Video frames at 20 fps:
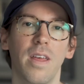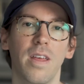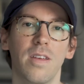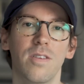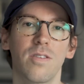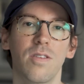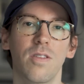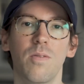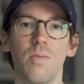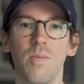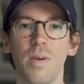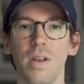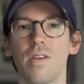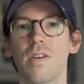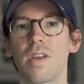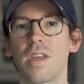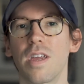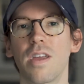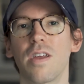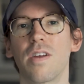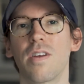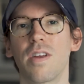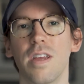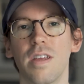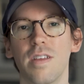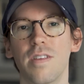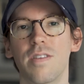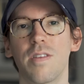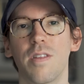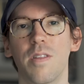So the winner here
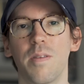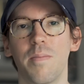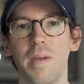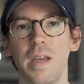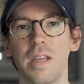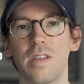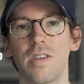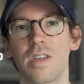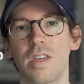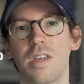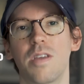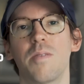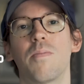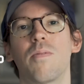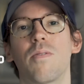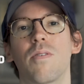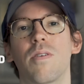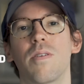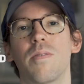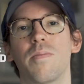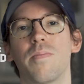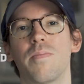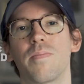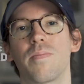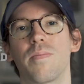is the Magic Keyboard.